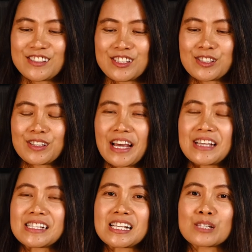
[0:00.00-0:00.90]
2
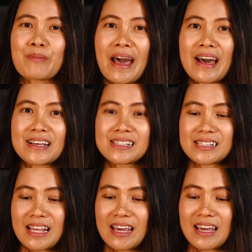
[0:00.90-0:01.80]
days has passed
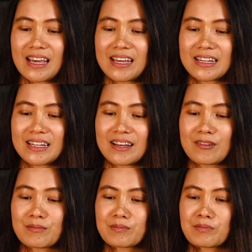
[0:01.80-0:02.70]
and
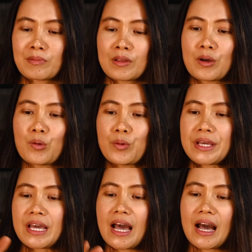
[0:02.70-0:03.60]

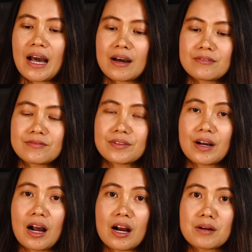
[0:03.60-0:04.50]
we have
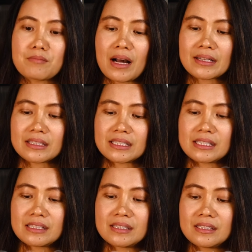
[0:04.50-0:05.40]
our
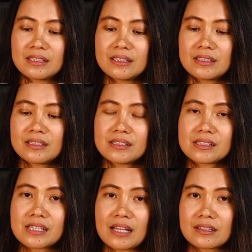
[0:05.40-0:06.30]
makgeolli
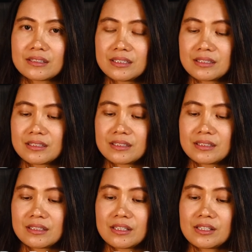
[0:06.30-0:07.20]
settled.
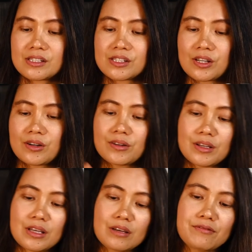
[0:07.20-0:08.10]
So
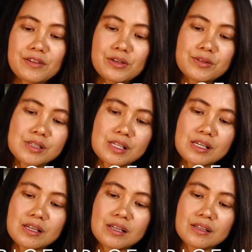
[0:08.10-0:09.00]
if you
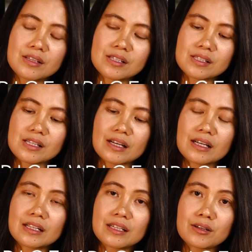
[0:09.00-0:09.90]
see, this is the
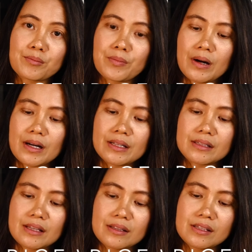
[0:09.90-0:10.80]
clear
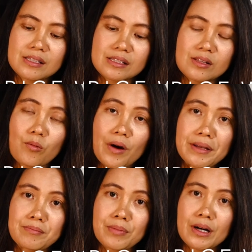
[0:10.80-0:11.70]
part and this is the
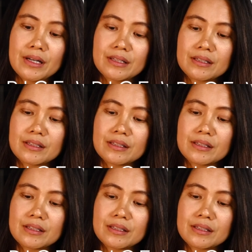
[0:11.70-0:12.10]
white part.